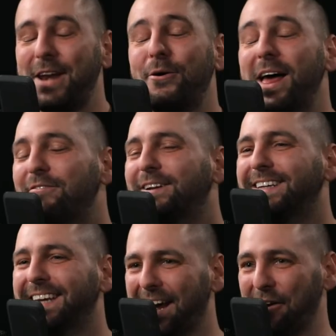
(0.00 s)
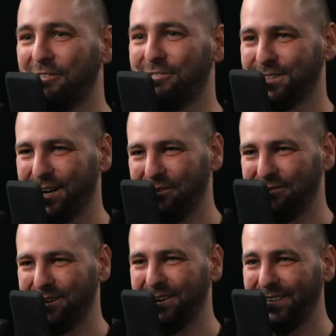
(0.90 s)
don't have a D N A of a
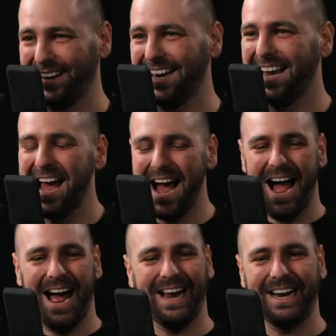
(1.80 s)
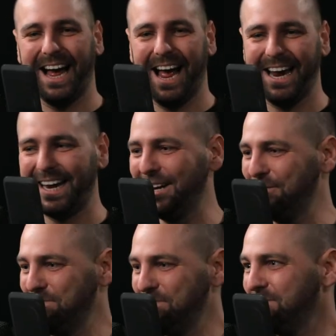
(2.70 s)
photographer. Okay, mm. I I
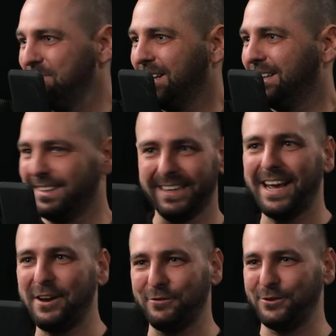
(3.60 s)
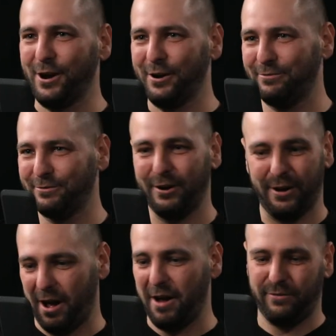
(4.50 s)
didn't get a photographer, uh,
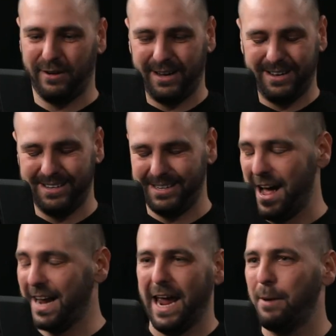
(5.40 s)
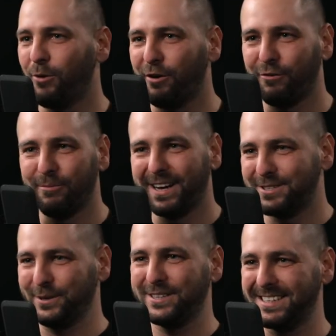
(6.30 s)
uh, a camera for my
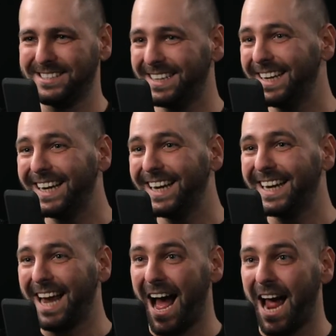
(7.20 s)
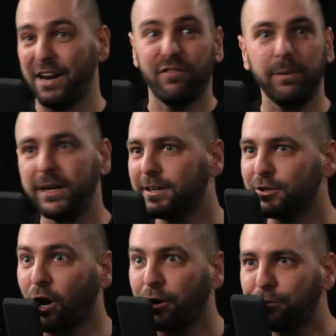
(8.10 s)
Sweet sixteen. I never been in a
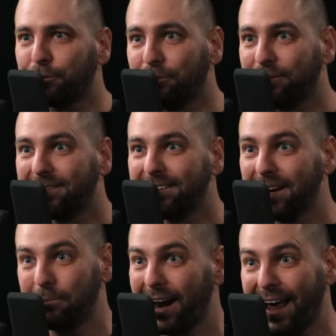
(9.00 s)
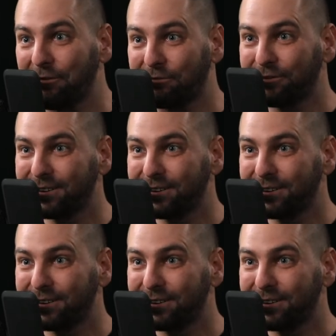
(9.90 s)
dark room in my life.